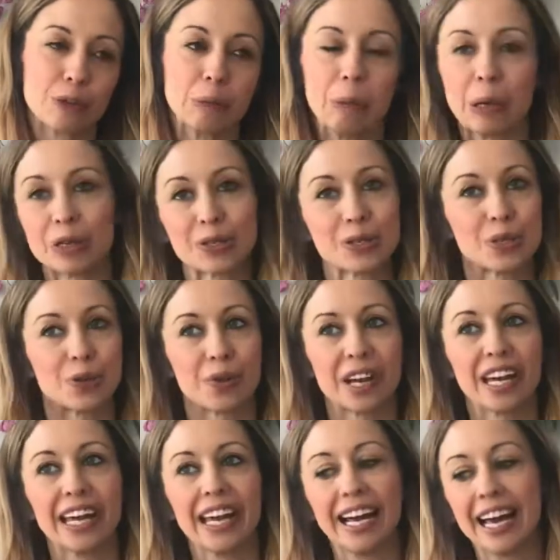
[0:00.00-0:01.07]

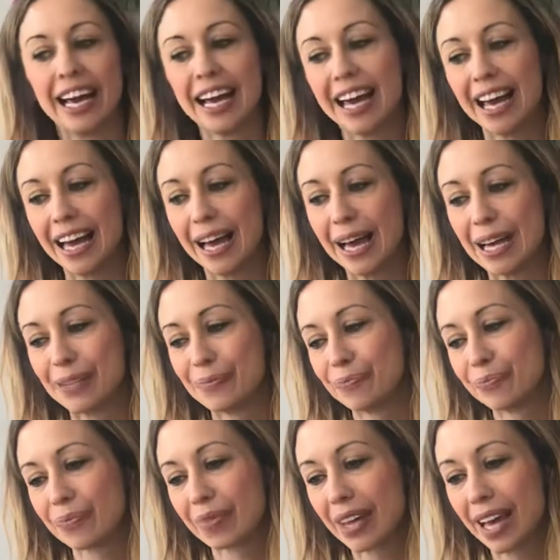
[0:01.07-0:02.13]
pottery
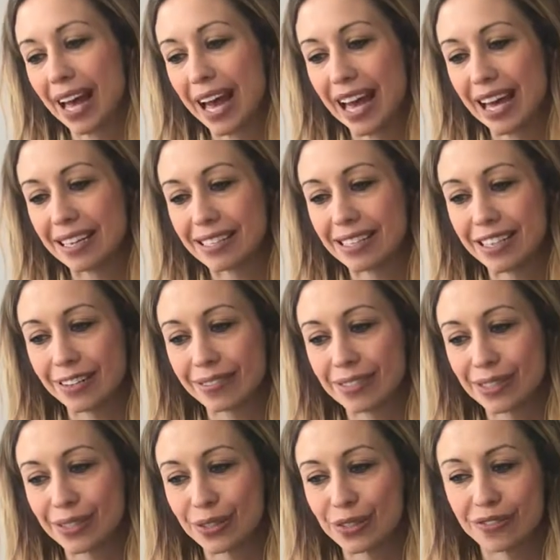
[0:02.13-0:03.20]
and different
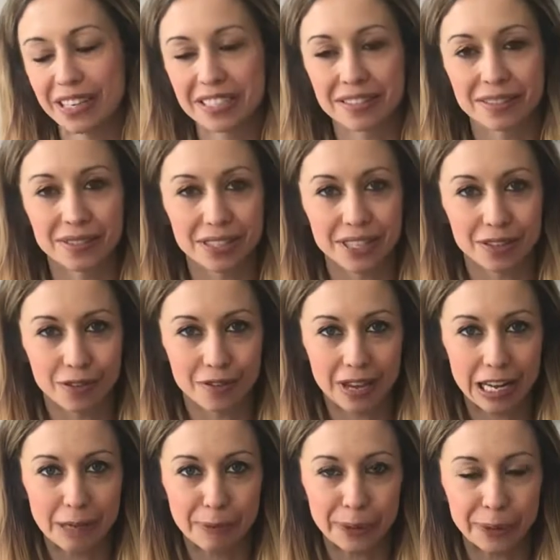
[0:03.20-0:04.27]
sort of vessels that are
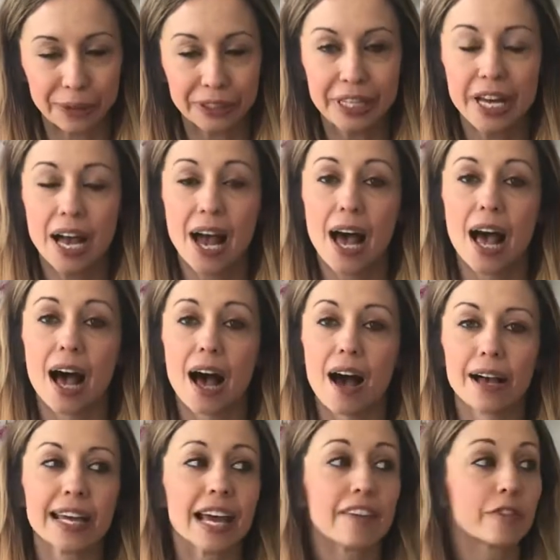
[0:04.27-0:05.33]
available. I
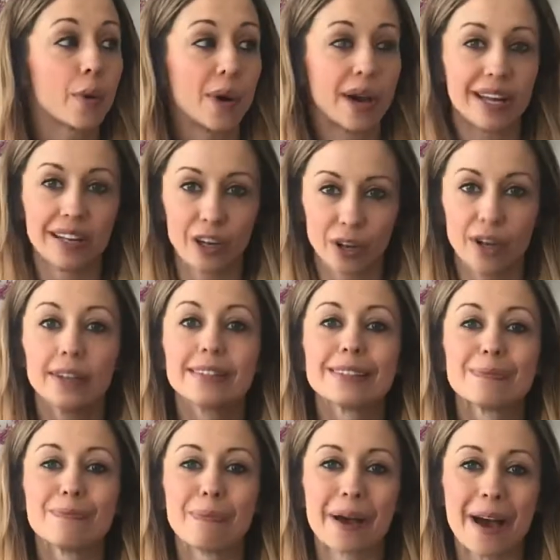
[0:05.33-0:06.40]
have quite a lot,
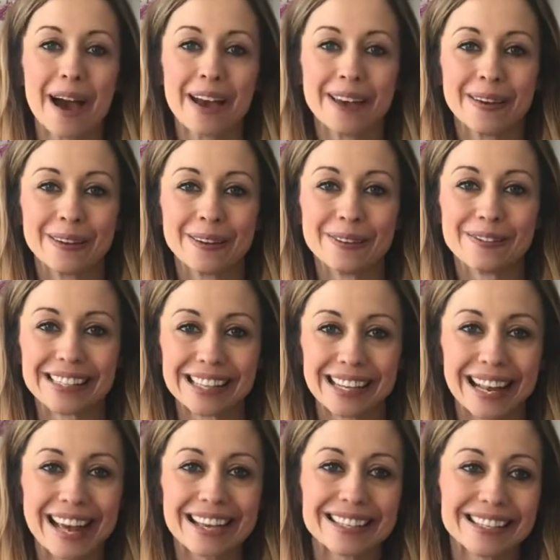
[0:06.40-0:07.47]
but I've
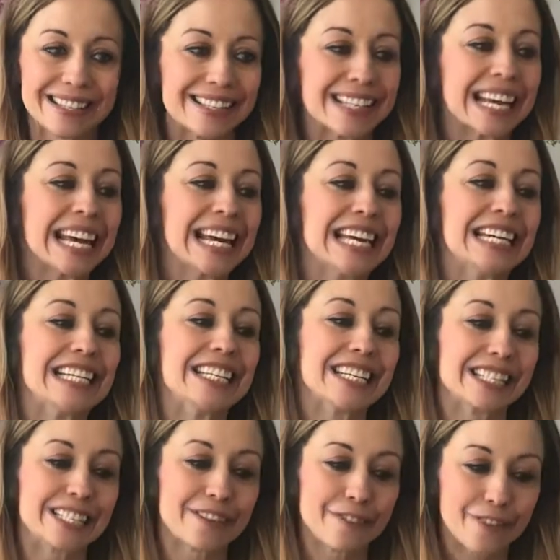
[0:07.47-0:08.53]
selected
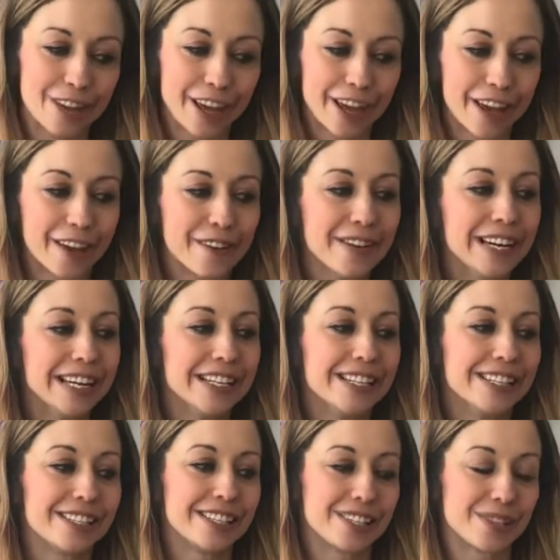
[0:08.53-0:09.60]
just a few
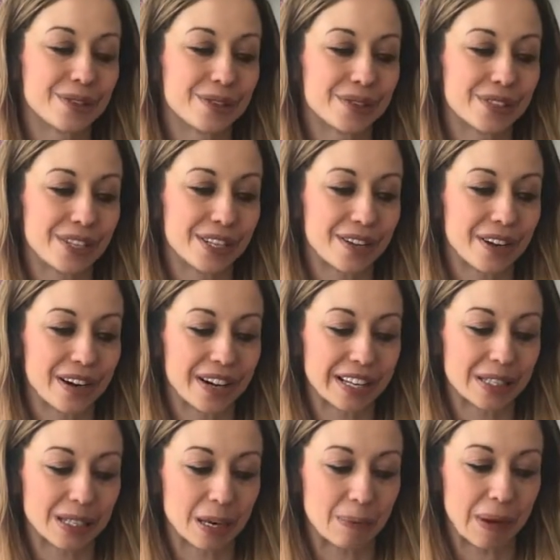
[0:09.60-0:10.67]
to talk to you guys
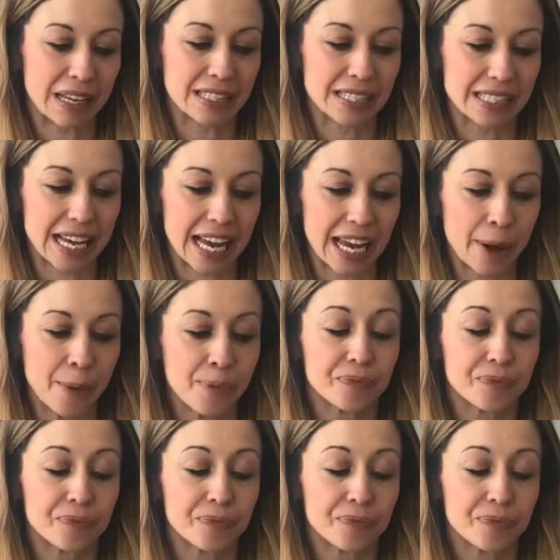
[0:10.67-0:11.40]
about today.